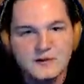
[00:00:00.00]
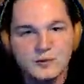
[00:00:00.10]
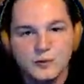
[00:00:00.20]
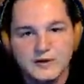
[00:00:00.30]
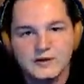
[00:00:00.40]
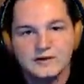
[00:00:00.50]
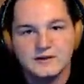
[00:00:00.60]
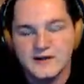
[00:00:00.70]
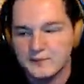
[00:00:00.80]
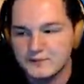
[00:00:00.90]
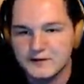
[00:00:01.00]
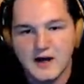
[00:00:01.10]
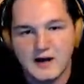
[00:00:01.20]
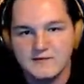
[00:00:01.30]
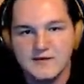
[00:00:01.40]
weekly. I'm
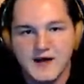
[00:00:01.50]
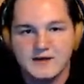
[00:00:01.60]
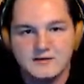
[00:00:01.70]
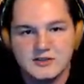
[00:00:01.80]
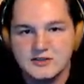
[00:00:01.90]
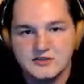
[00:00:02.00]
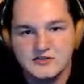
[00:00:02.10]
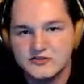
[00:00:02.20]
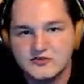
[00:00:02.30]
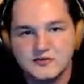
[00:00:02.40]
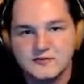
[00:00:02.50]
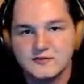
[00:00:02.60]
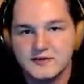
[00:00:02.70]
kind of that just